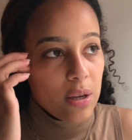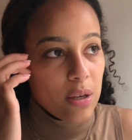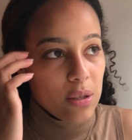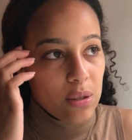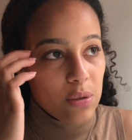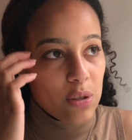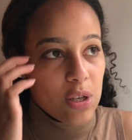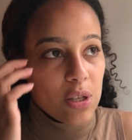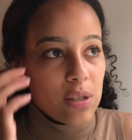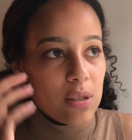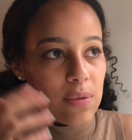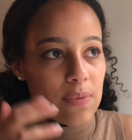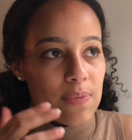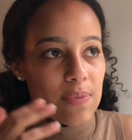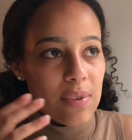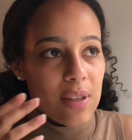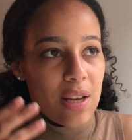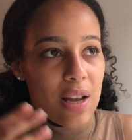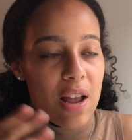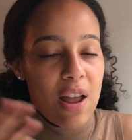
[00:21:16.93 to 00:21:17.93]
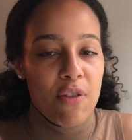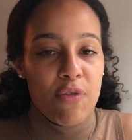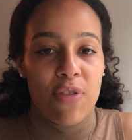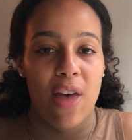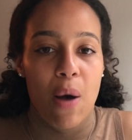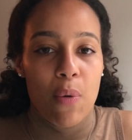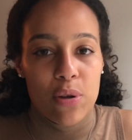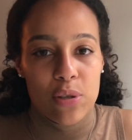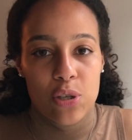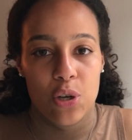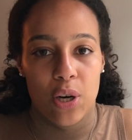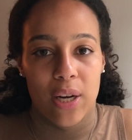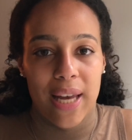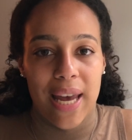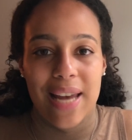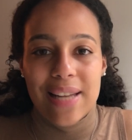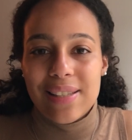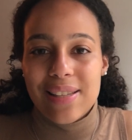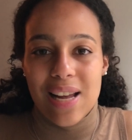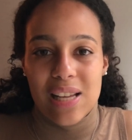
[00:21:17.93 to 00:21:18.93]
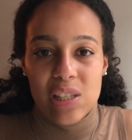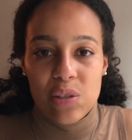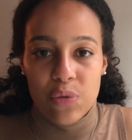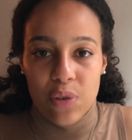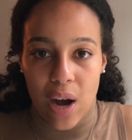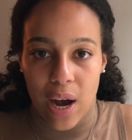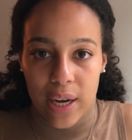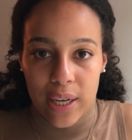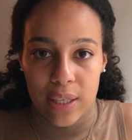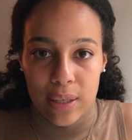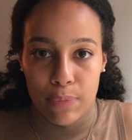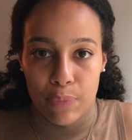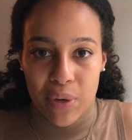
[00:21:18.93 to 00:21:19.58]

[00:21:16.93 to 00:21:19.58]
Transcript: Just, if that was your case, that's fine,